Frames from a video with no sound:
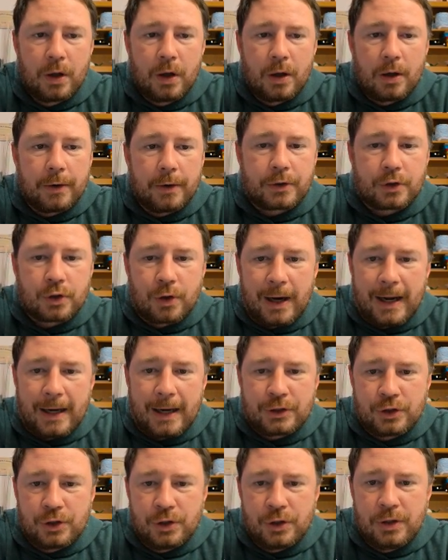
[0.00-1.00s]

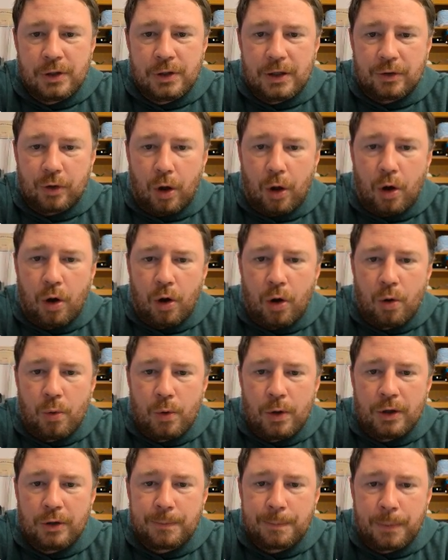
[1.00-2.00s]
Attraction is
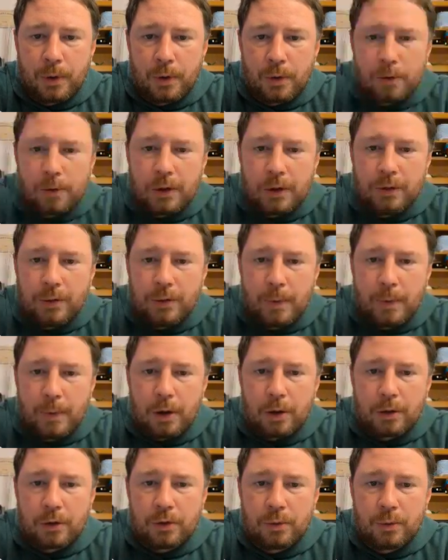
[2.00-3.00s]
always pulling the
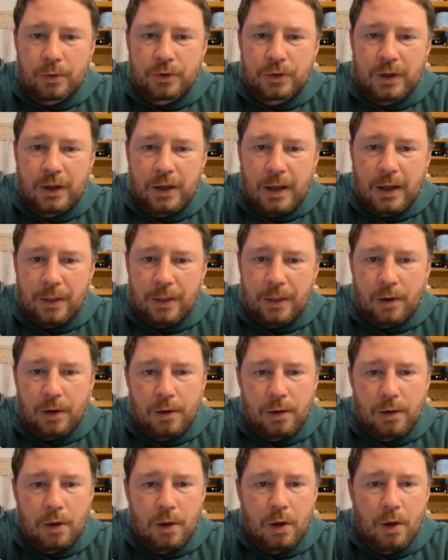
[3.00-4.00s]
molecules
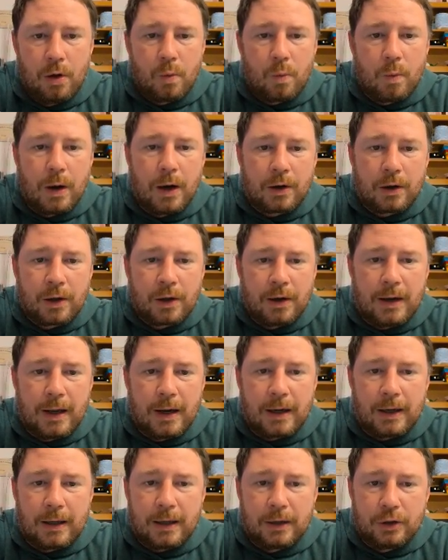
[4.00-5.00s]
together, while
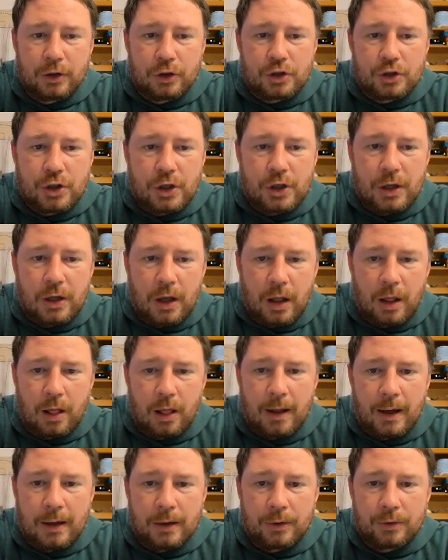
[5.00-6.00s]
kinetic energy
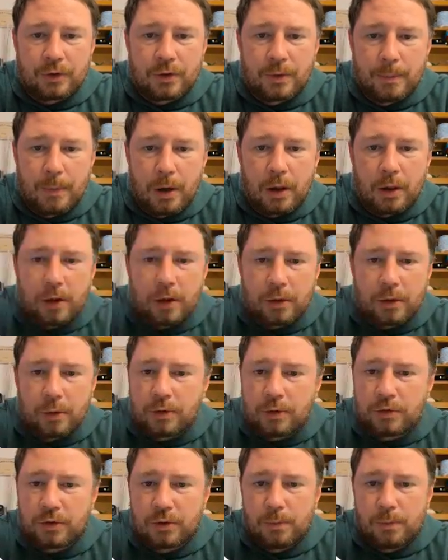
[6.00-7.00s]
allows the
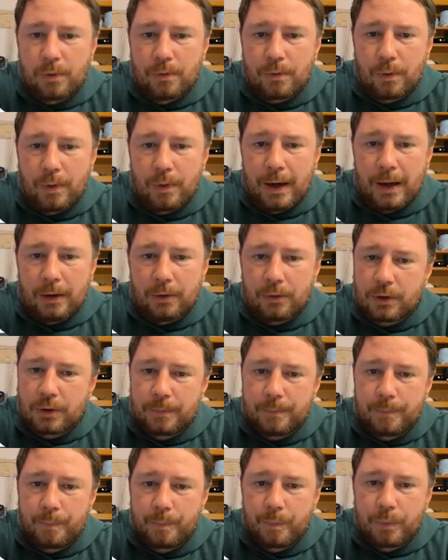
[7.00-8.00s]
molecules to move around.
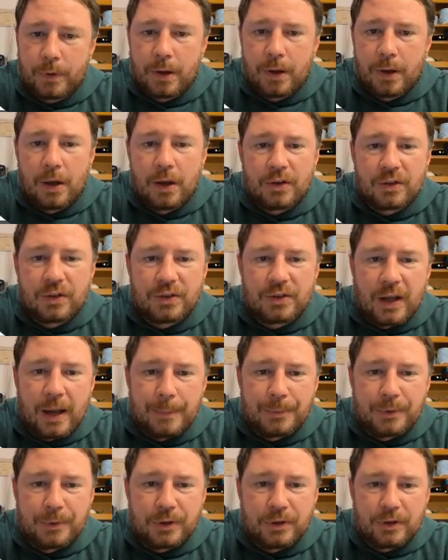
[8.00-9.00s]

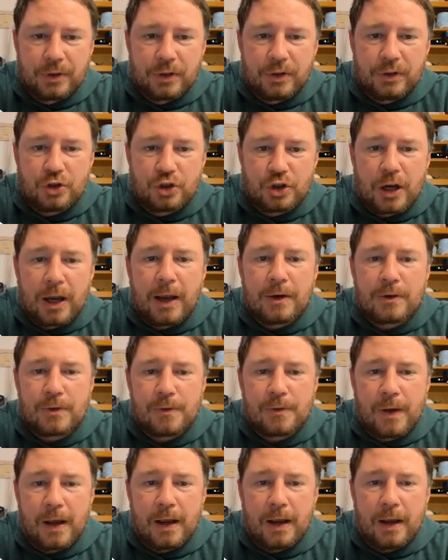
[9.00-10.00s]
Substances
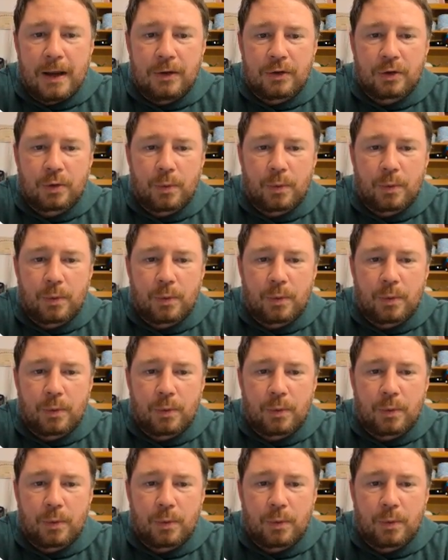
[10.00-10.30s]
change phase